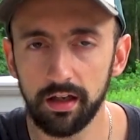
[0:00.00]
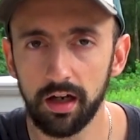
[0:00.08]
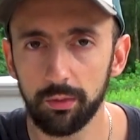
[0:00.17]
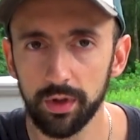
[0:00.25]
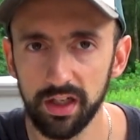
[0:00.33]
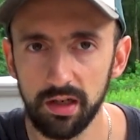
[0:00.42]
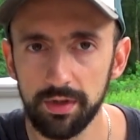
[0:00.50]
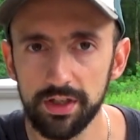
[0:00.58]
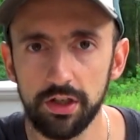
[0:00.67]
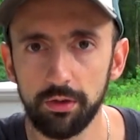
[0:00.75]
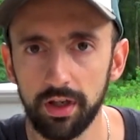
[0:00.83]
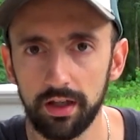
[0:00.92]
We're going to be
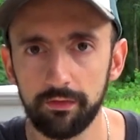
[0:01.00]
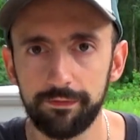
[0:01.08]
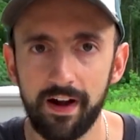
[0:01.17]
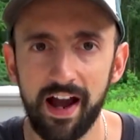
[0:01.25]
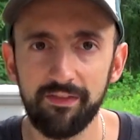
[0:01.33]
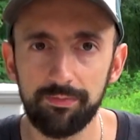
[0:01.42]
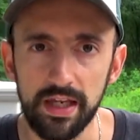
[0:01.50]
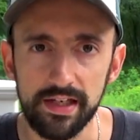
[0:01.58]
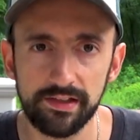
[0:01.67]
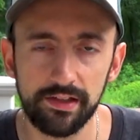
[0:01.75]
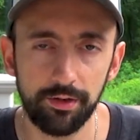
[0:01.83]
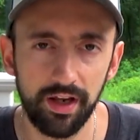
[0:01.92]
doing 5
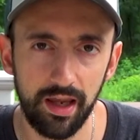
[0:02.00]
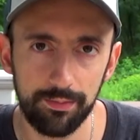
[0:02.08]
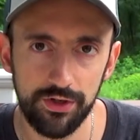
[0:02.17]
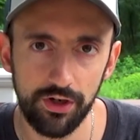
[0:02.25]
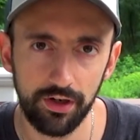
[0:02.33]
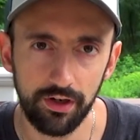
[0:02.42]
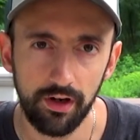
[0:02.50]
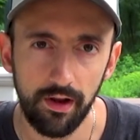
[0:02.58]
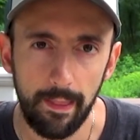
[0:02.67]
peaks in New Hampshire